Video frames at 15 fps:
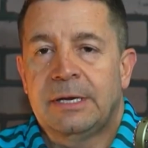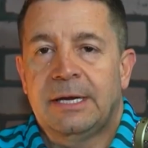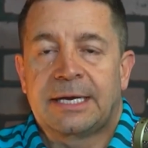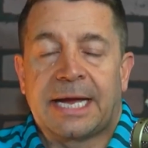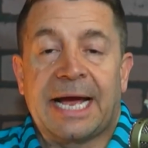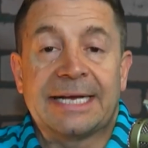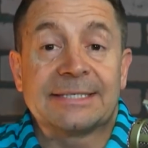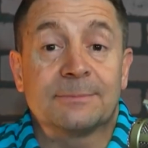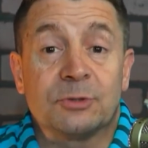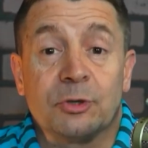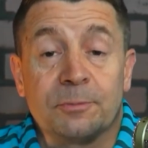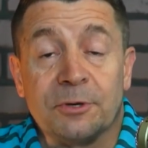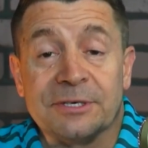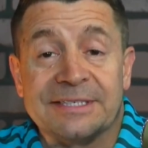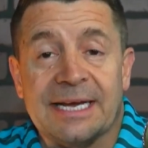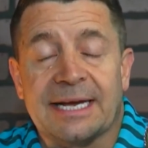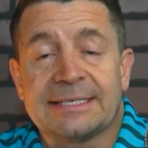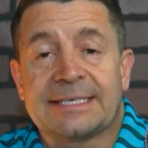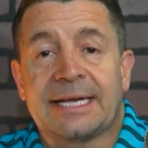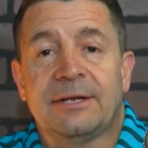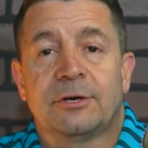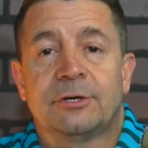Guys, I'm super excited
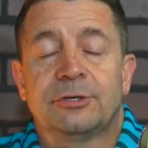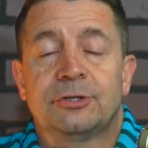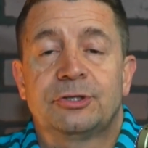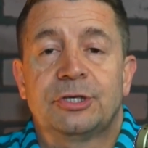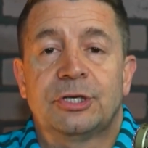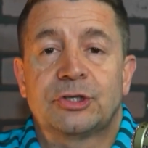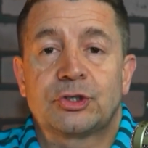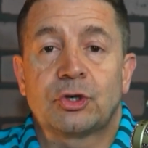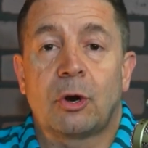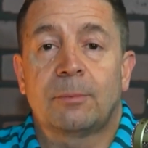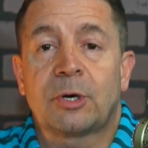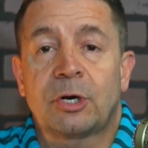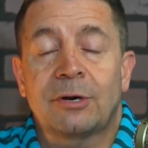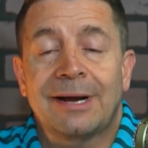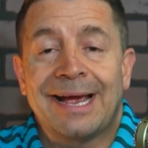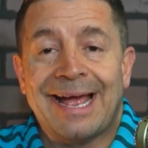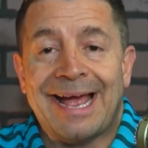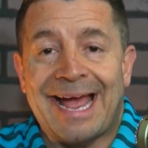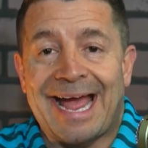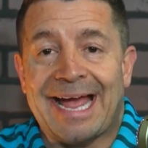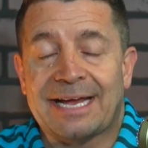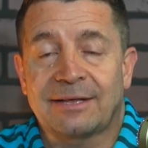to introduce you to Somer
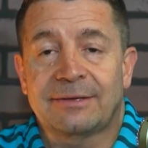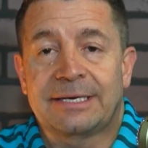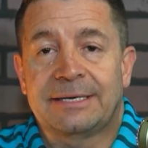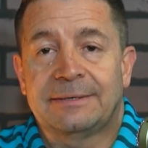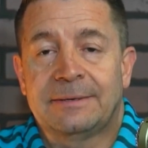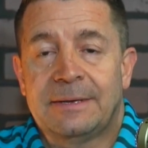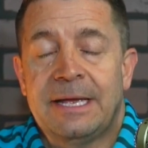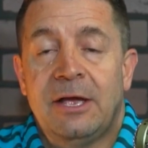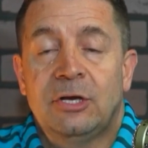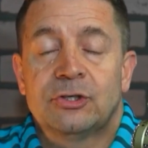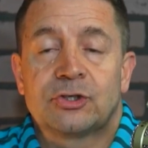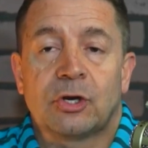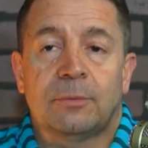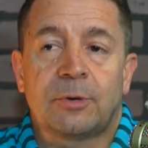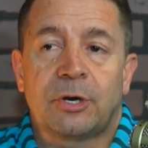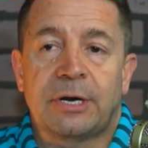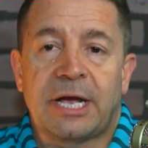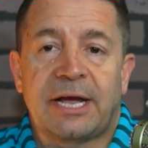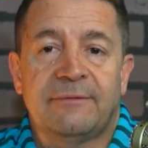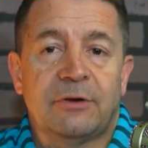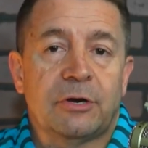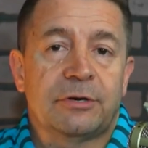Hackley. Somer and I
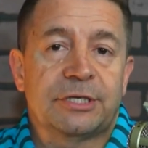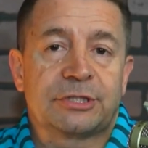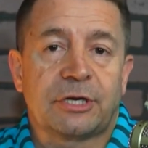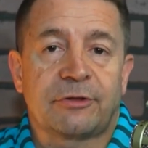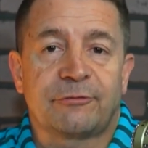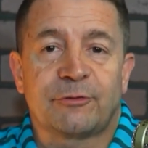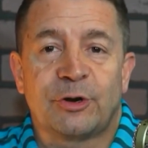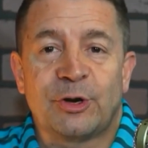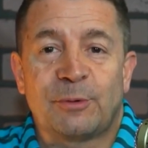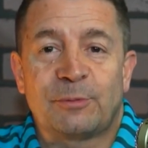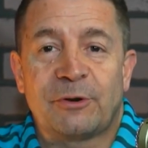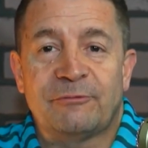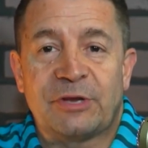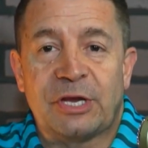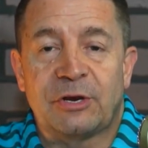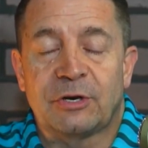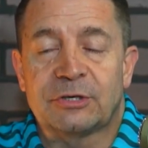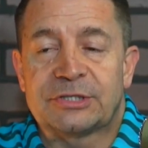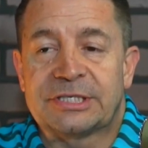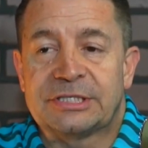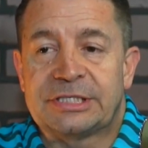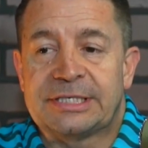have known each other for a number of
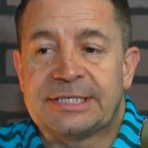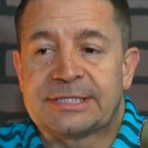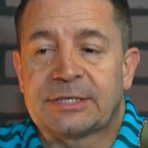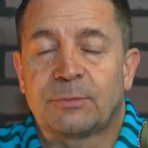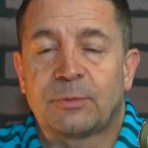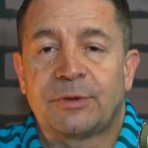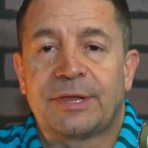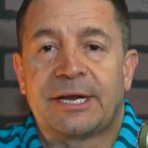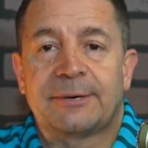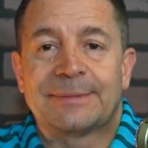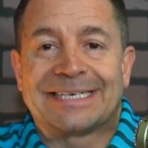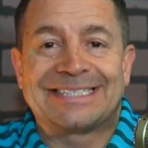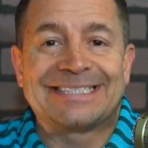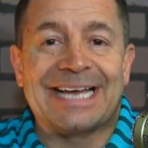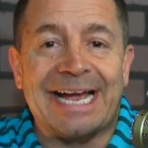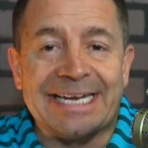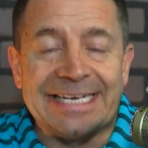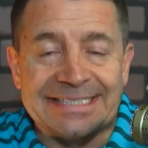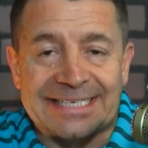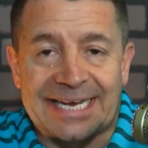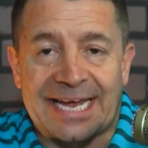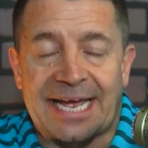years, and she's someone that I'm excited
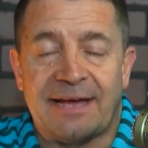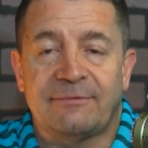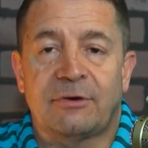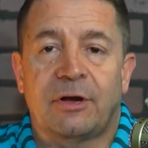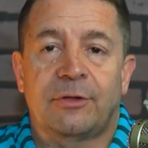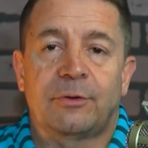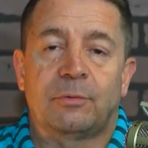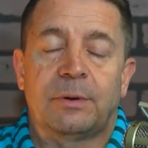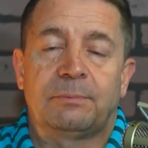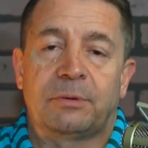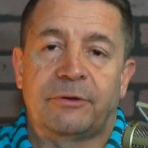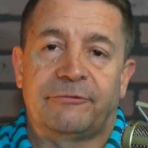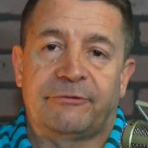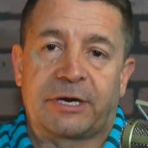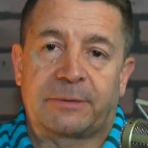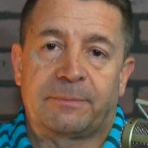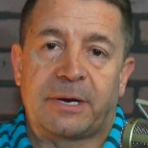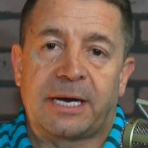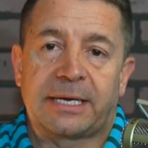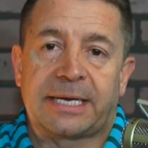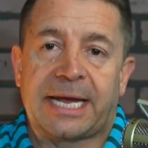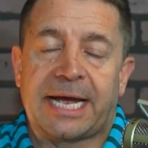to have on the Ripple Effect
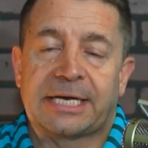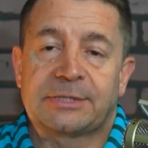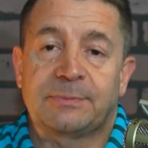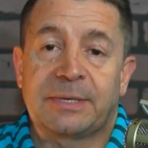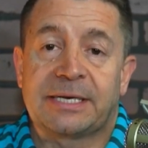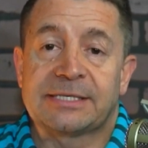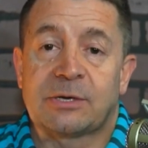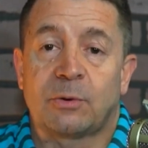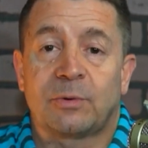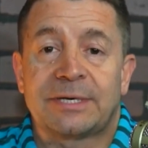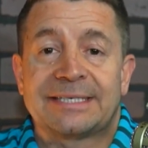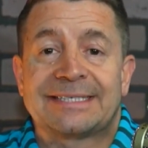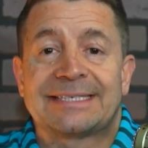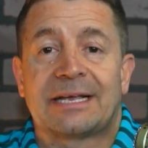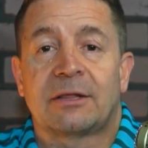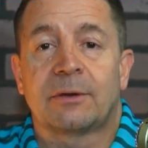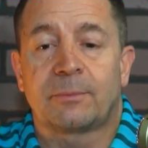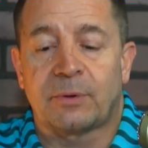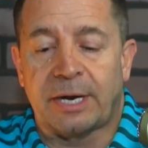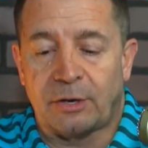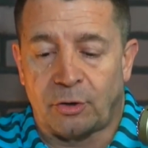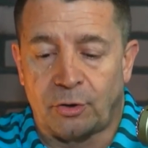podcast because I want to
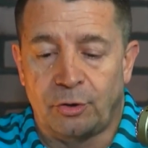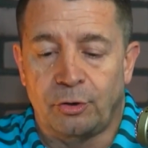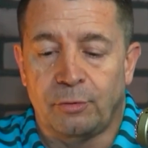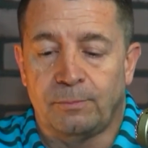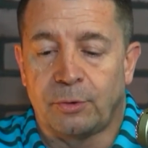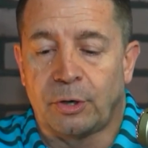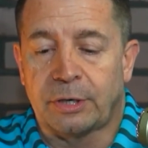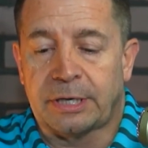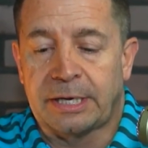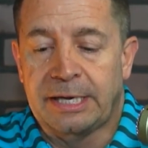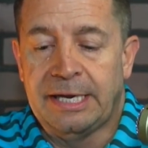celebrate her new book,